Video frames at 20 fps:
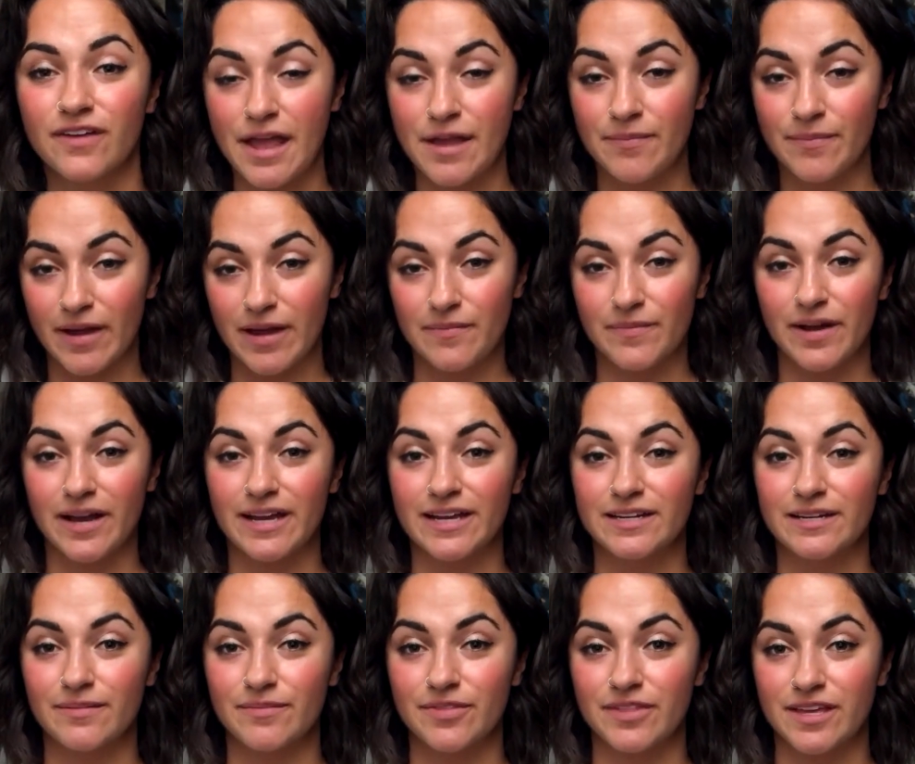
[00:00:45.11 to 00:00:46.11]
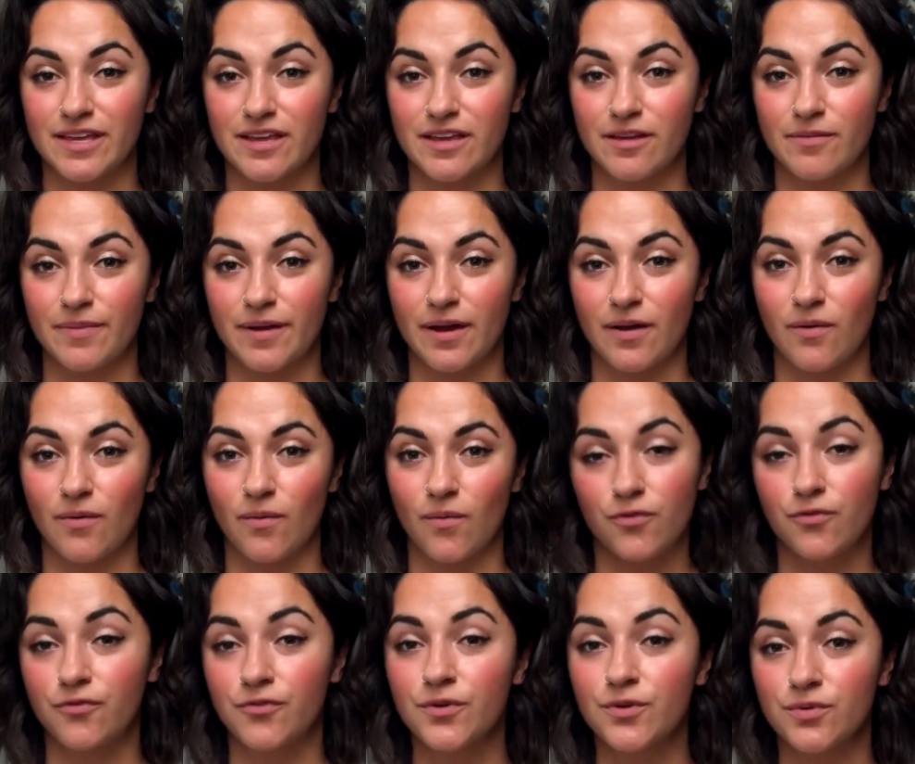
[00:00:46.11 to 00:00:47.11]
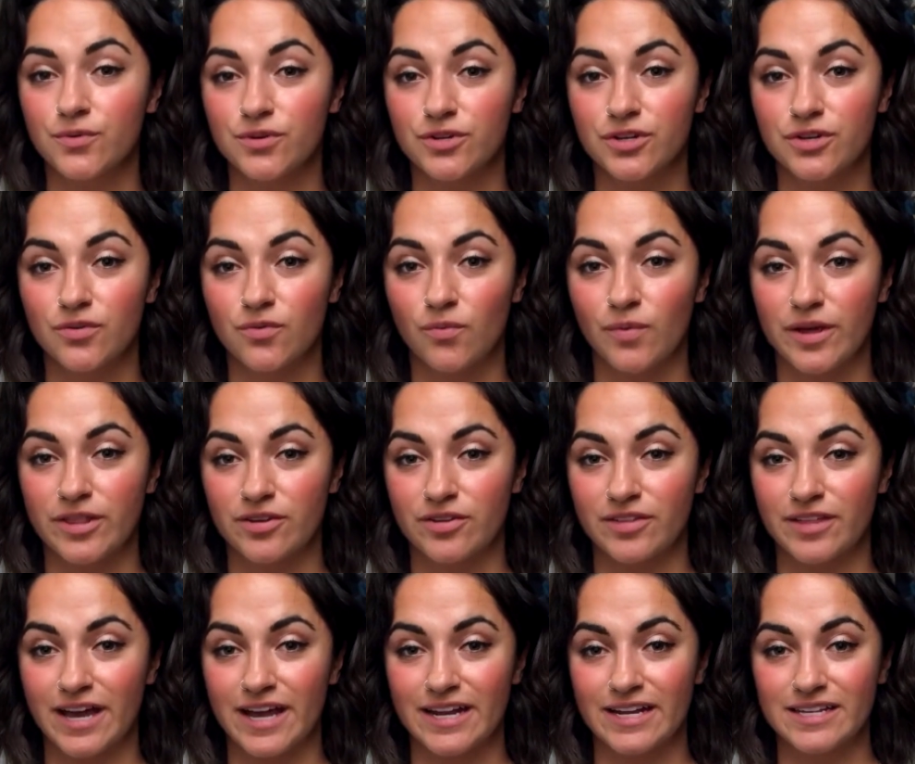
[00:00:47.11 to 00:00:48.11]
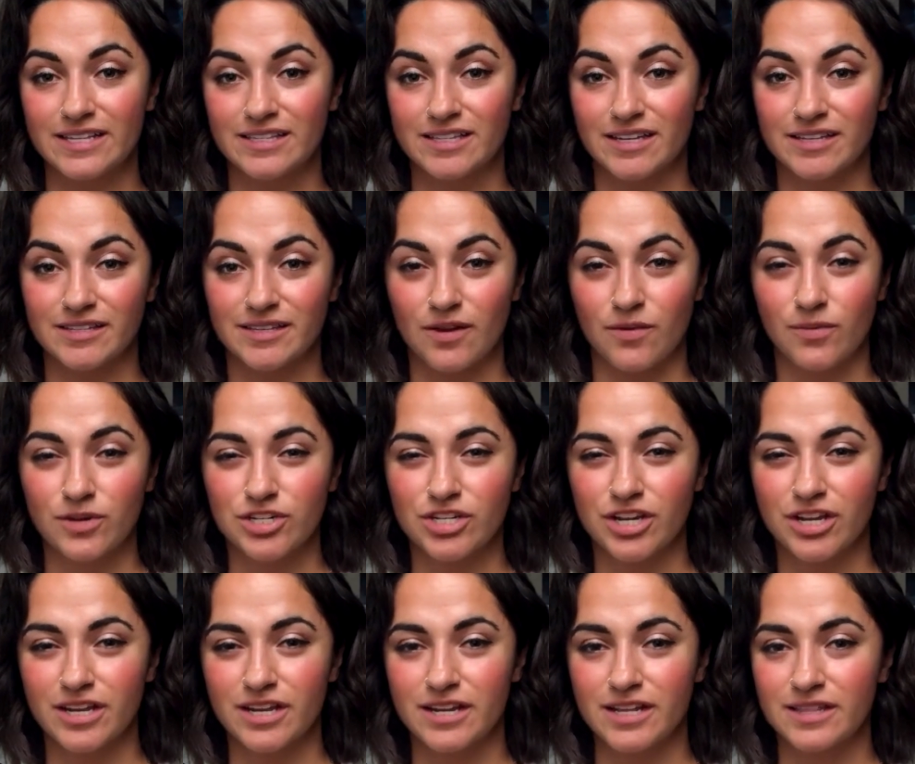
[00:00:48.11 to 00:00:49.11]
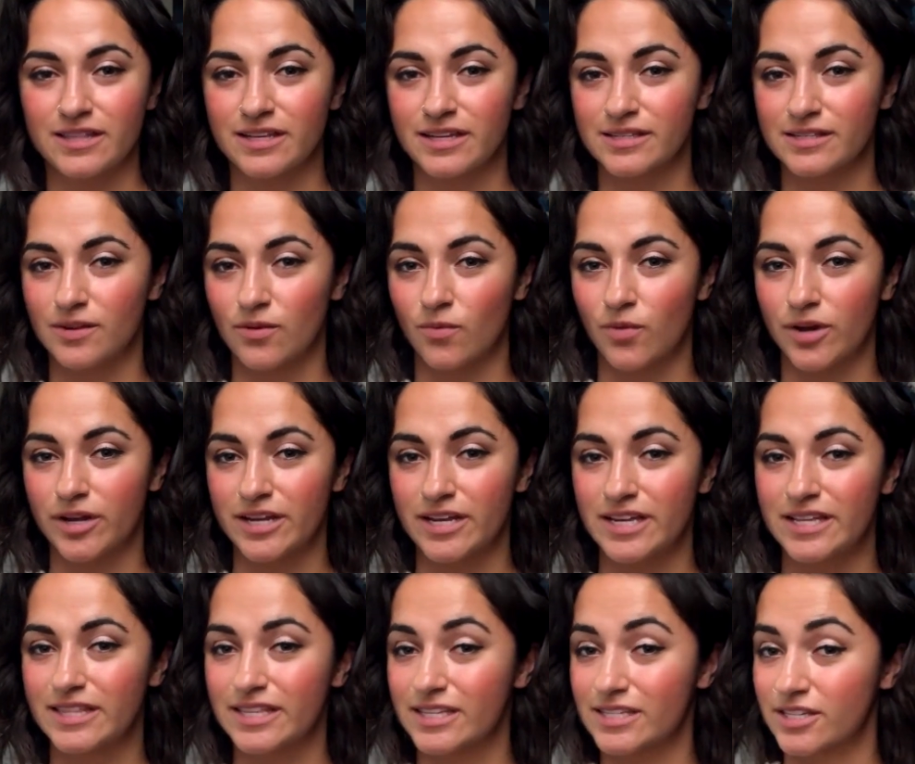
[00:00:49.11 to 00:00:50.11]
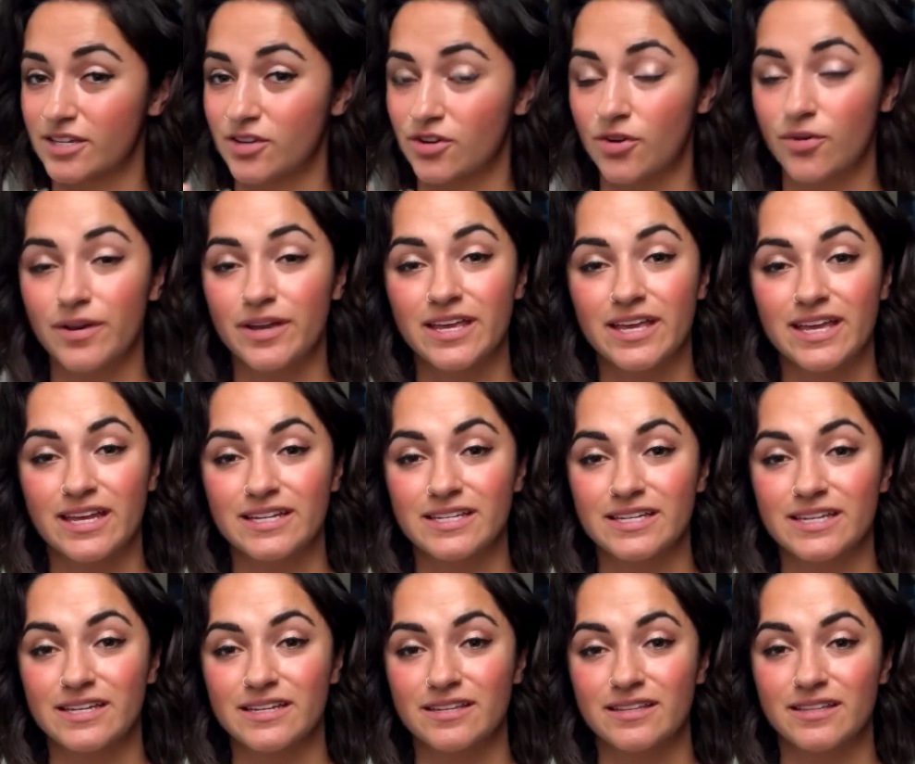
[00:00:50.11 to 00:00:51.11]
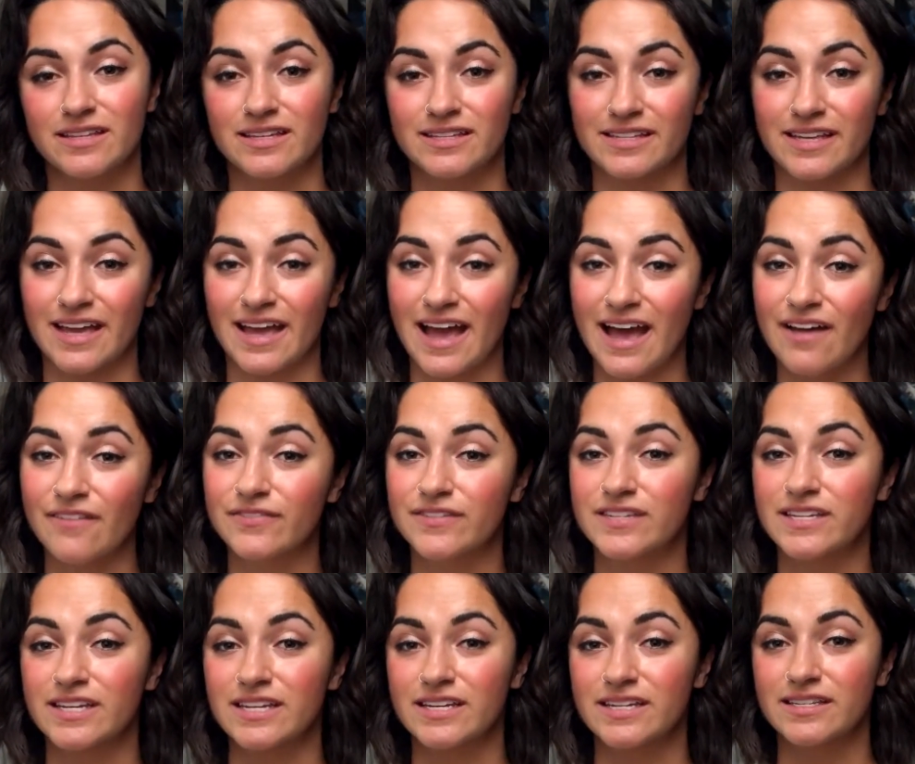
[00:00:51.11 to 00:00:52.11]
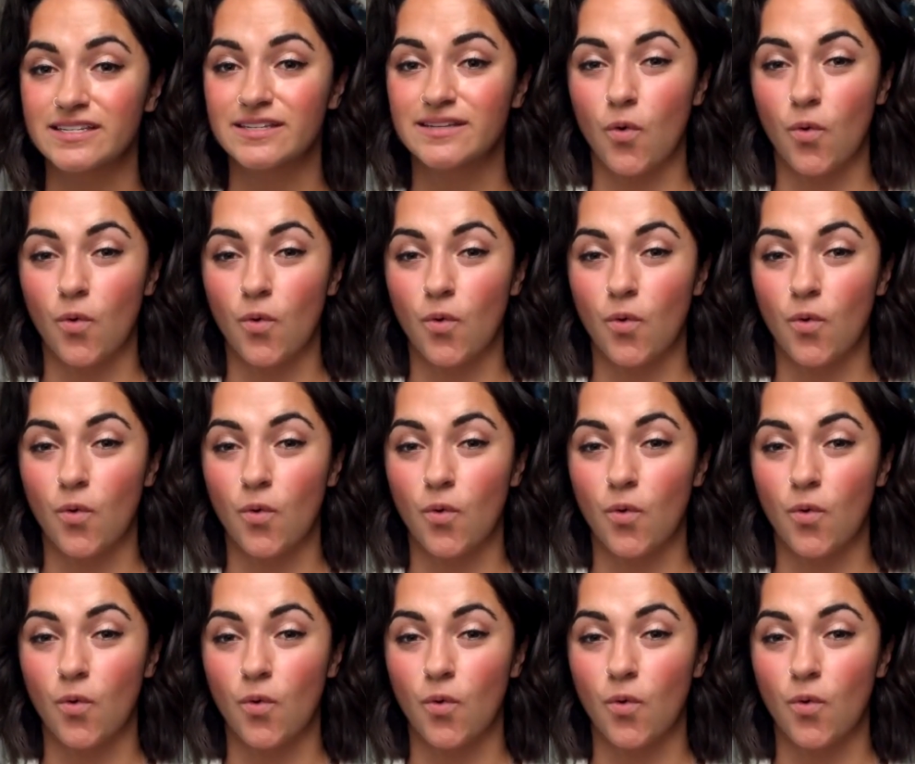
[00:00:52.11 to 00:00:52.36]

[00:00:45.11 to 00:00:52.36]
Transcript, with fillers: in my mind, I'm thinking about food whether that is things I wish I could eat, things I want to eat, things I know I can't eat, things I have to eat,